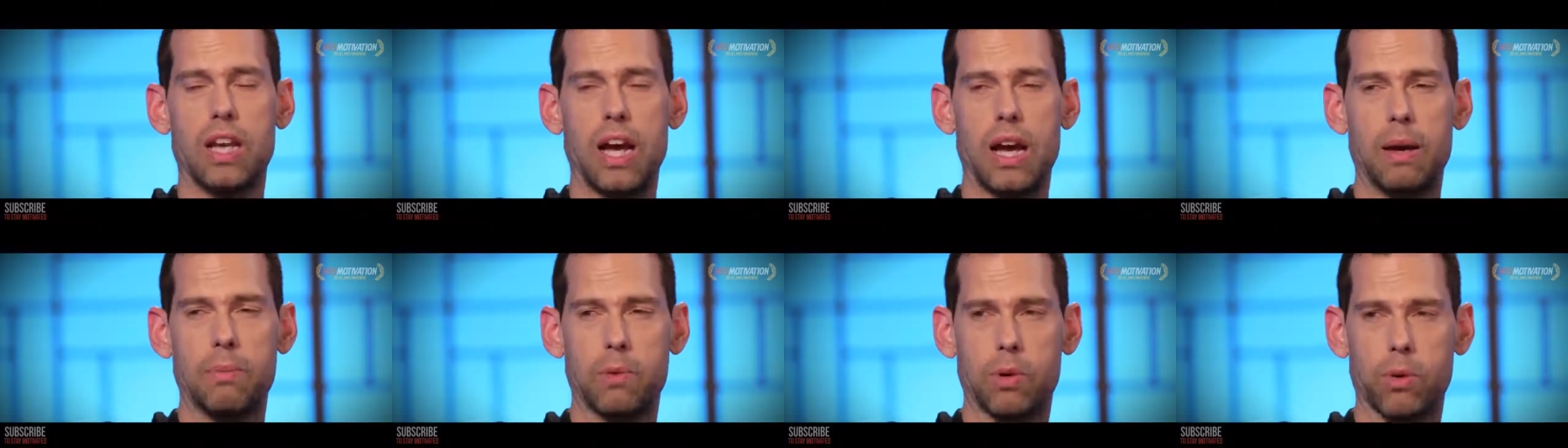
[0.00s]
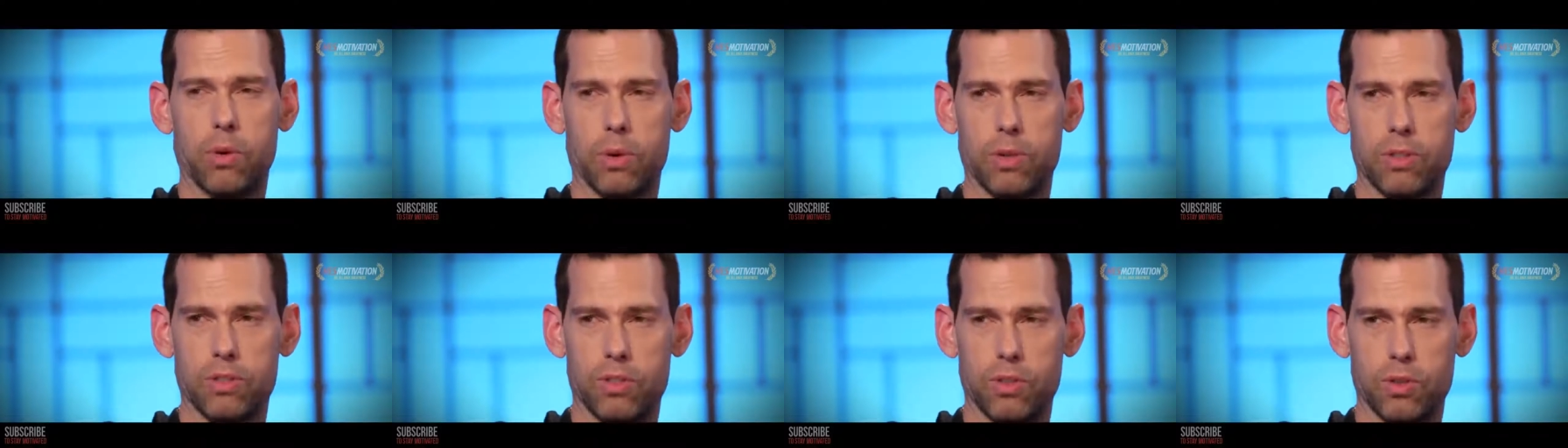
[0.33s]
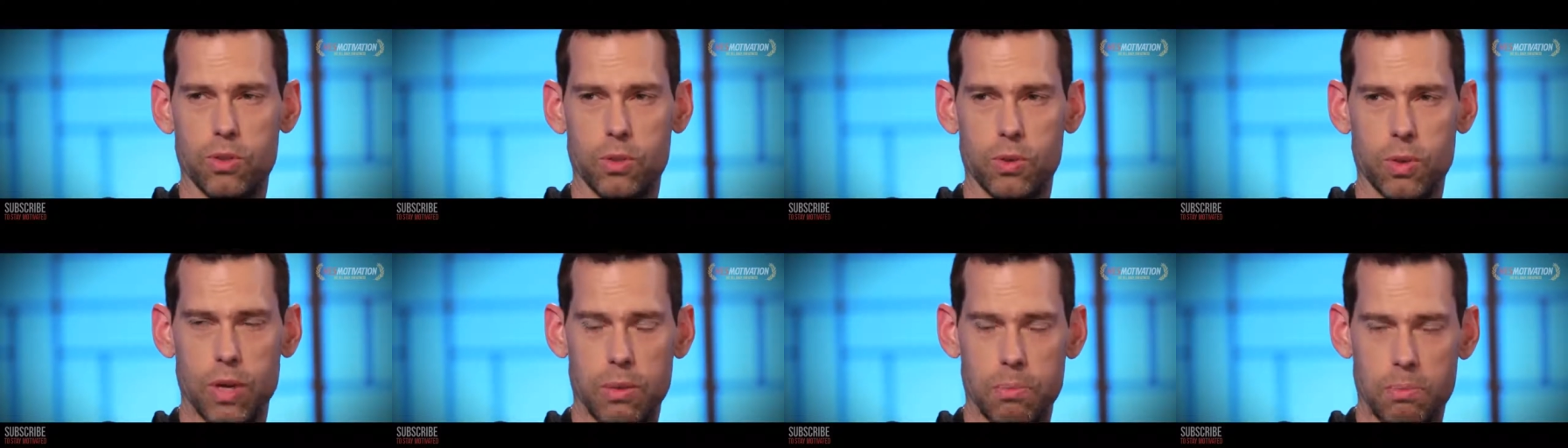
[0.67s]
and I'm going
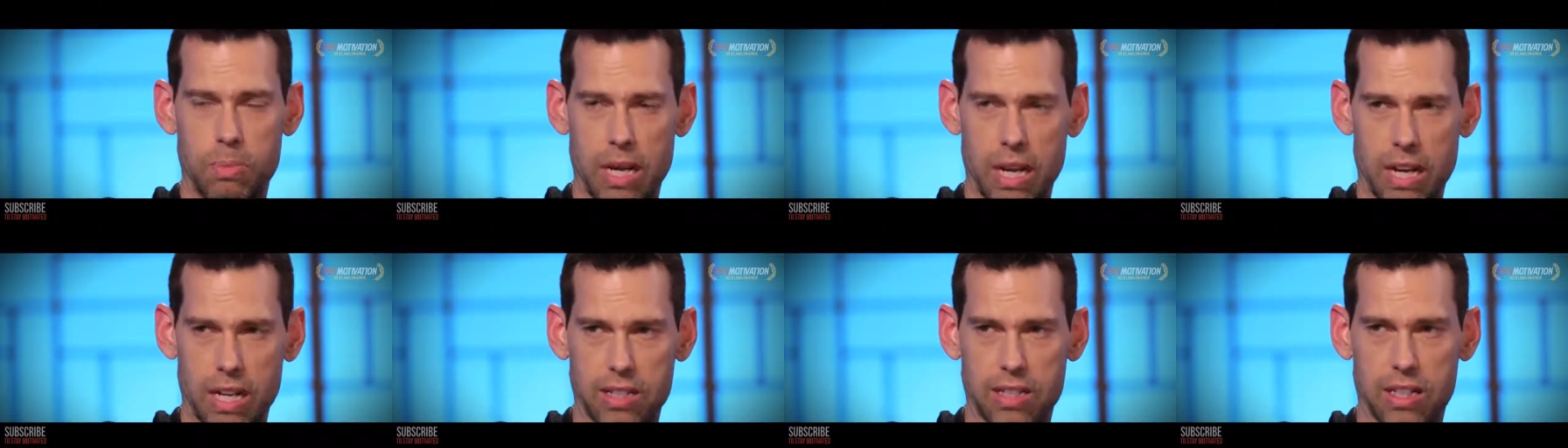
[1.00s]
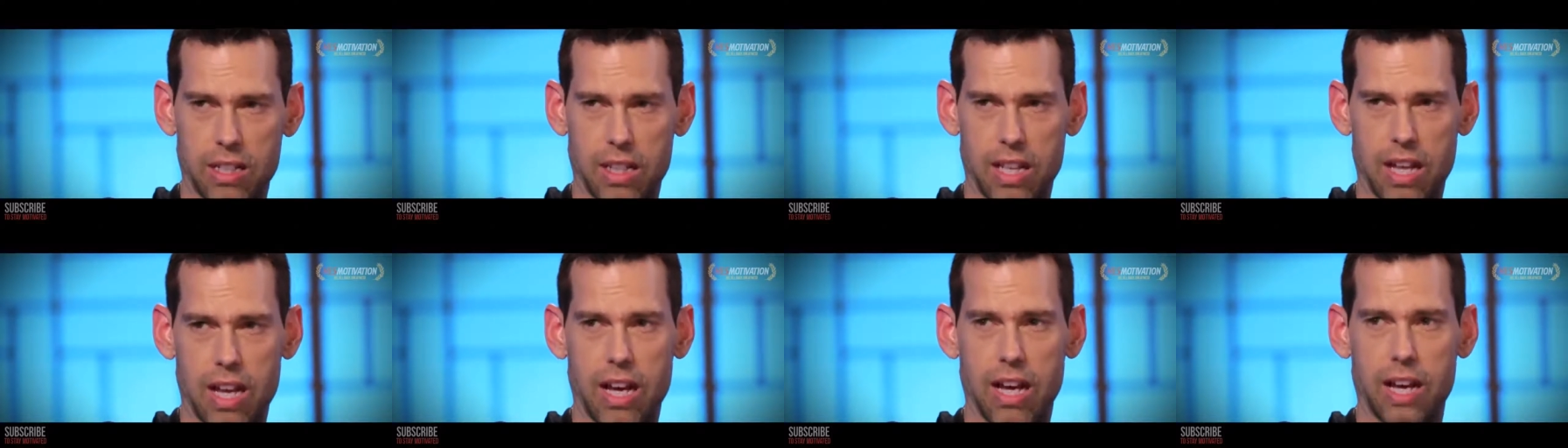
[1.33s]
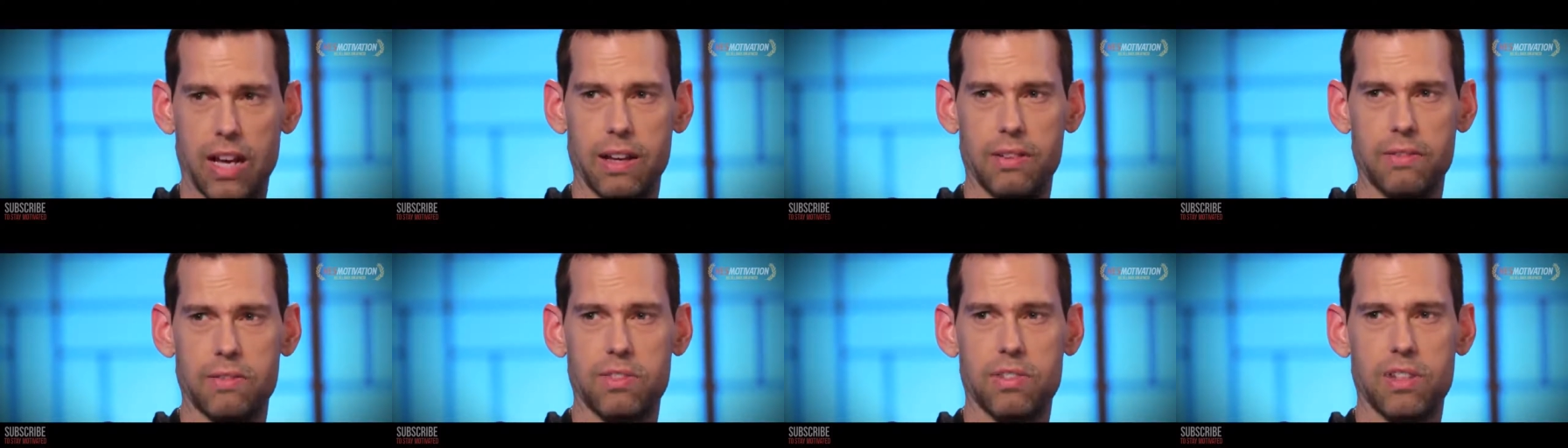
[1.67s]
to impact the
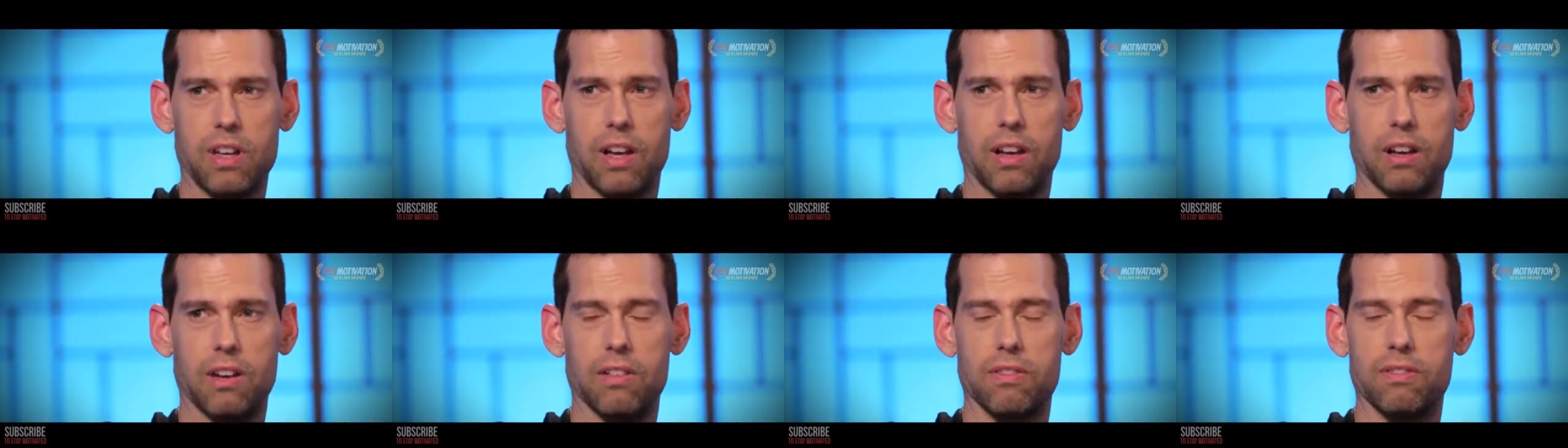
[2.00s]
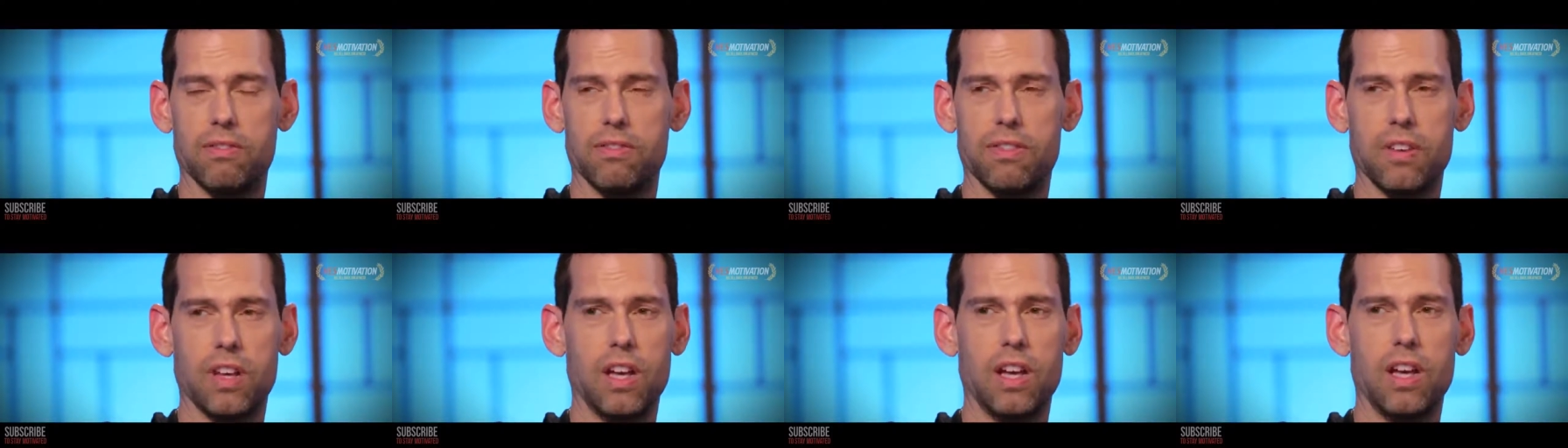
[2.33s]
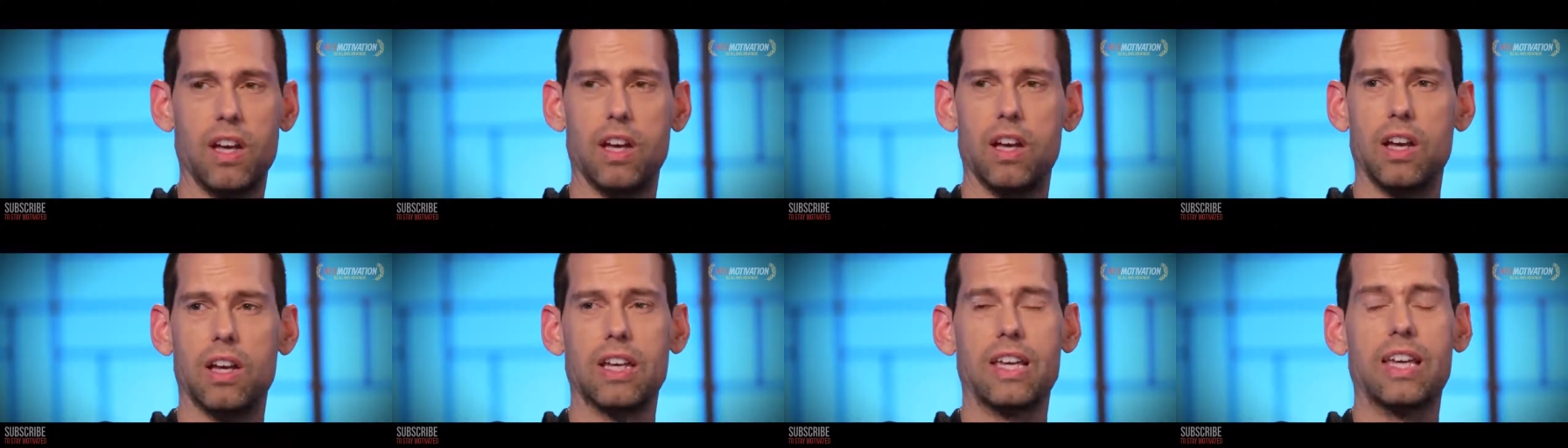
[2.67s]
lives of
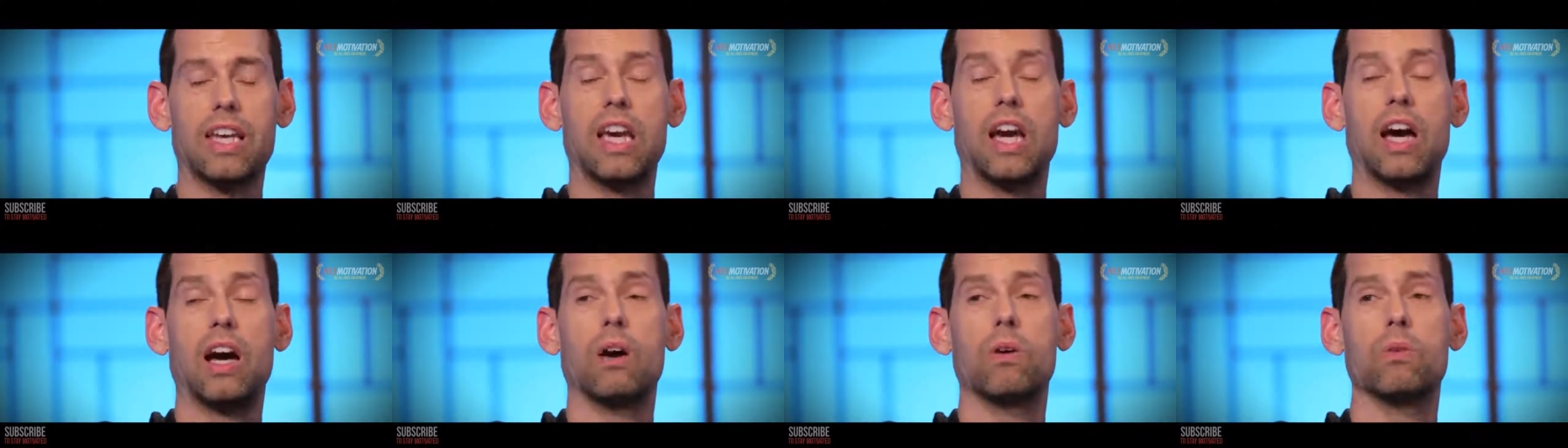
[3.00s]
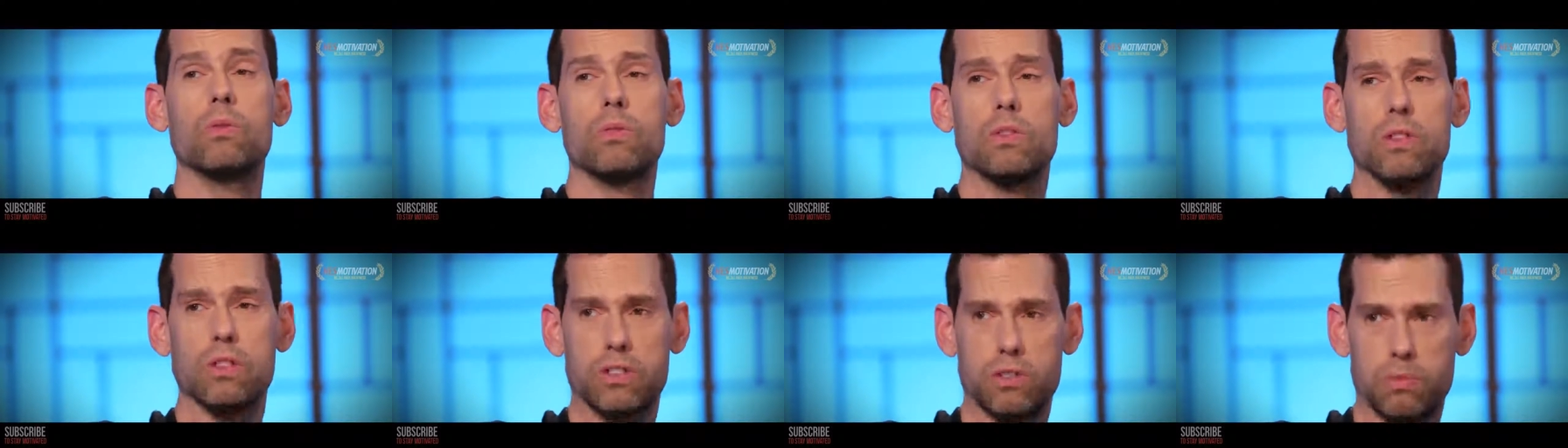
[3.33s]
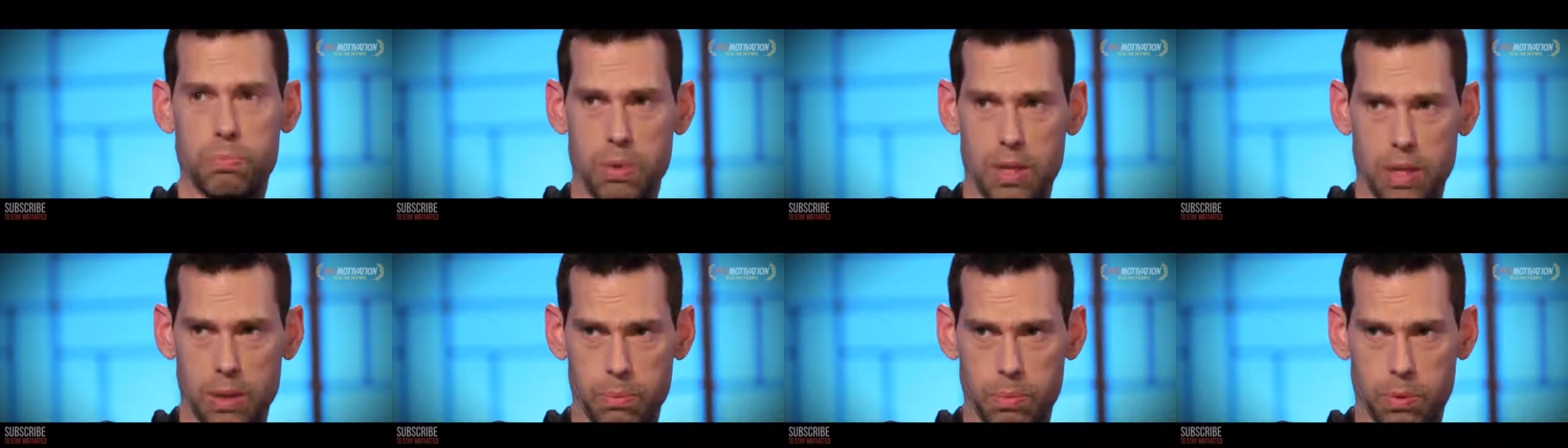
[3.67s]

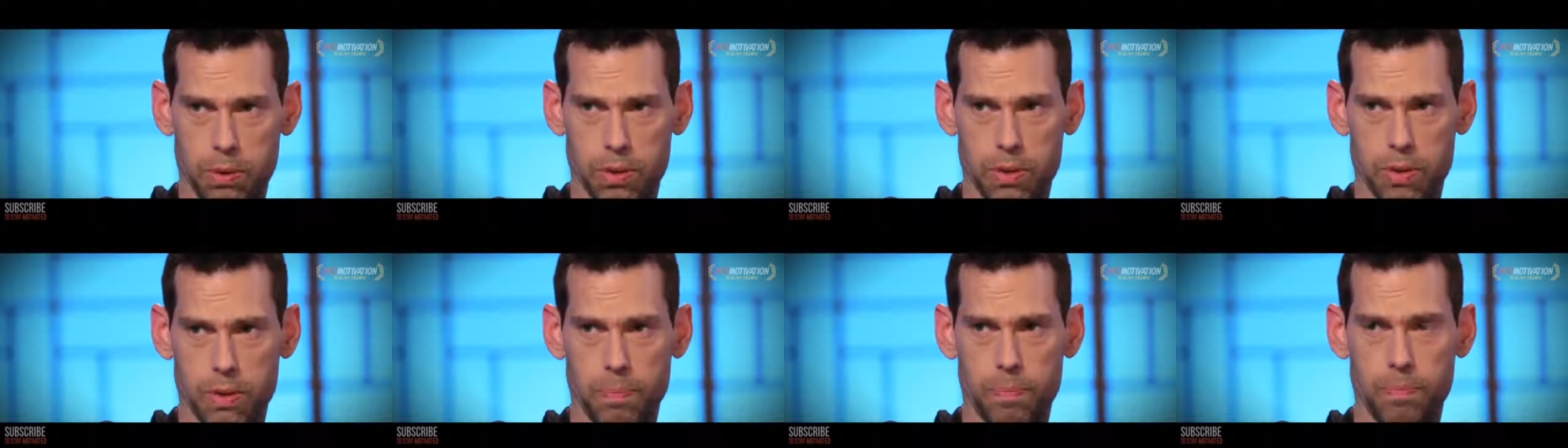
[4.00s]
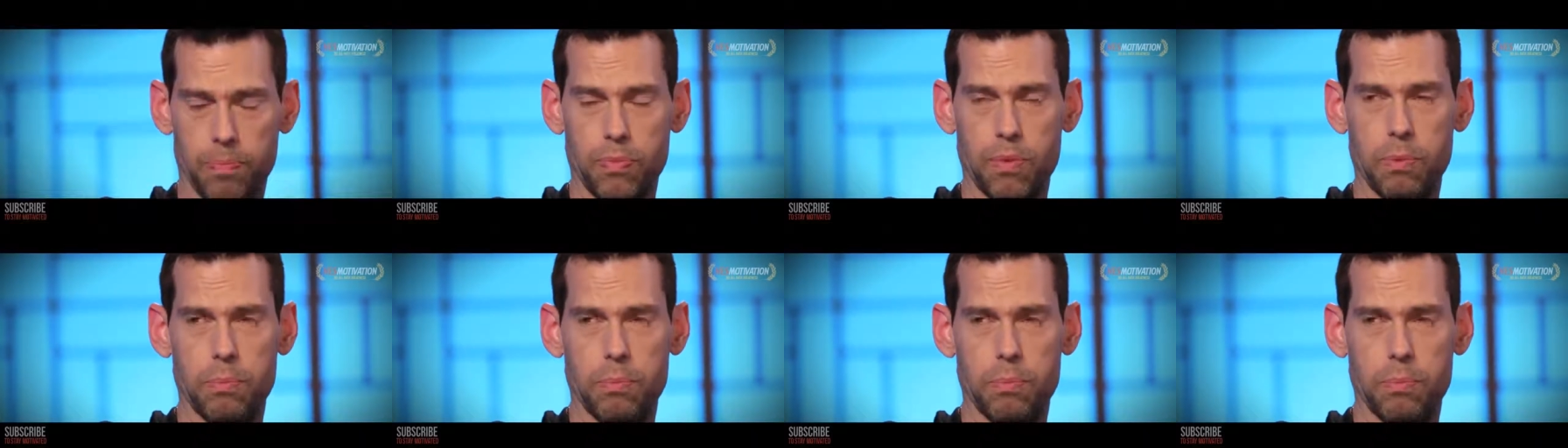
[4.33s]
countless people